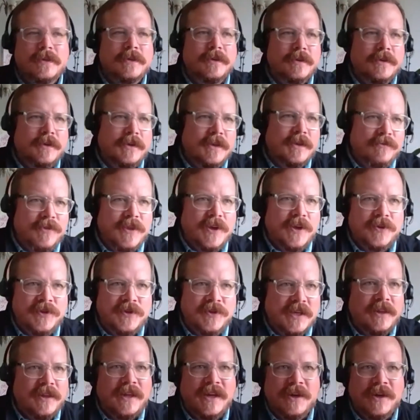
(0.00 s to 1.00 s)
If they're
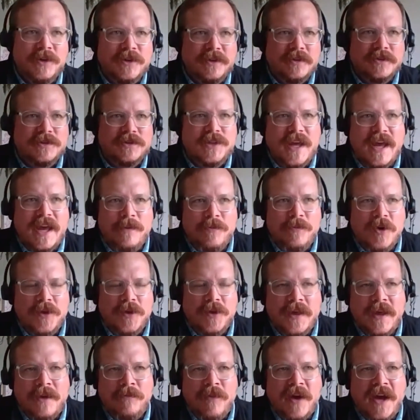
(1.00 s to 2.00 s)
dealing with the scammer, they
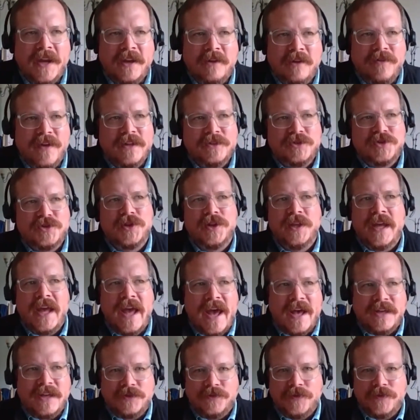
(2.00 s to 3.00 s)
might eventually
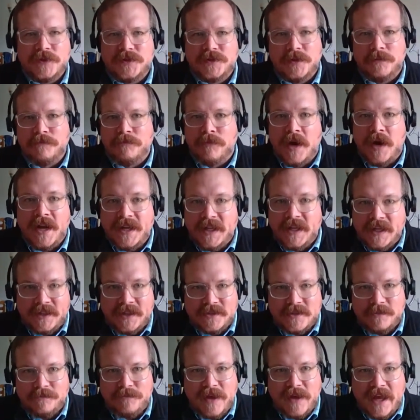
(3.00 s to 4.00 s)
ask for some money to
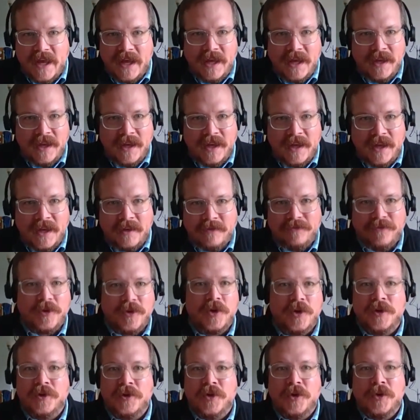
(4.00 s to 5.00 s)
pay
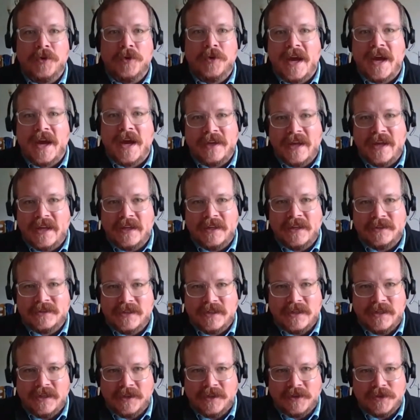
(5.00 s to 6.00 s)
for a new
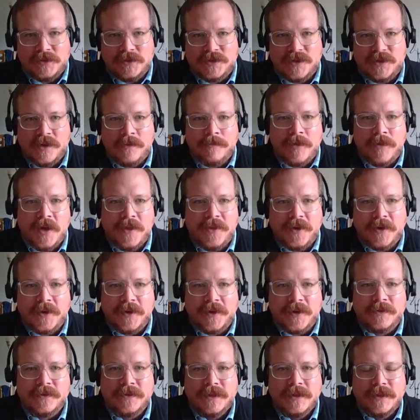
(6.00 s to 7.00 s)
identity or some
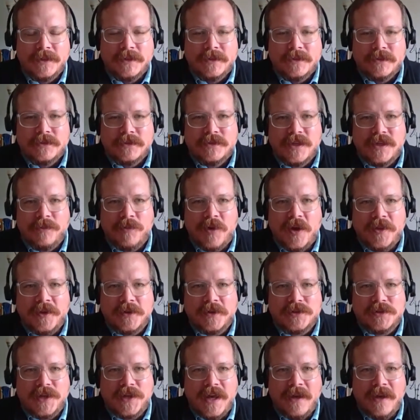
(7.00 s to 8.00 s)
other
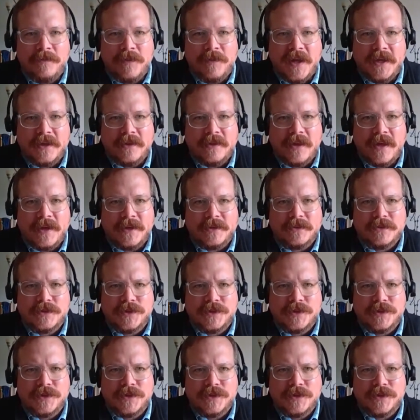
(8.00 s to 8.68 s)
scam like that.